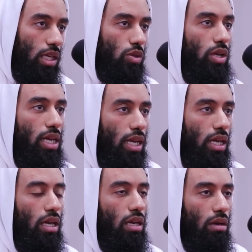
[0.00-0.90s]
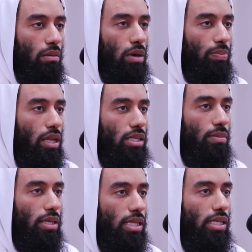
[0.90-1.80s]
Because we, my brothers
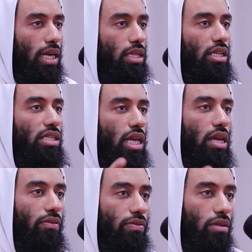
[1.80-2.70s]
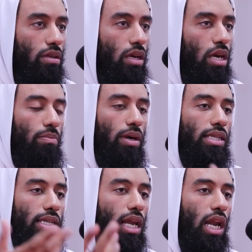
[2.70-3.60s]
and my sisters, get deceived by
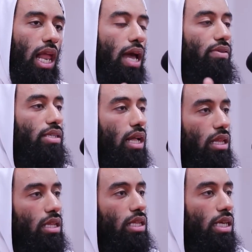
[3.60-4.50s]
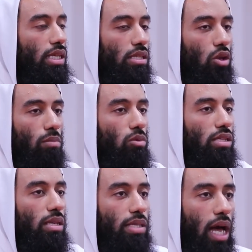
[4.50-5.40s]
this kind of lifestyle that these non
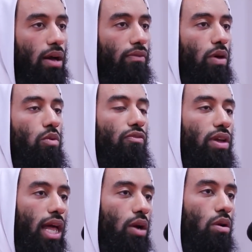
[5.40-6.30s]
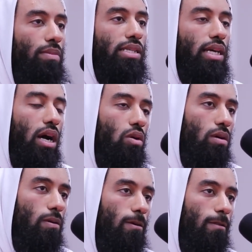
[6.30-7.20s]
Muslims have, and we feel like we're missing
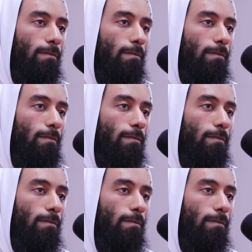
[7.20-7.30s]
out.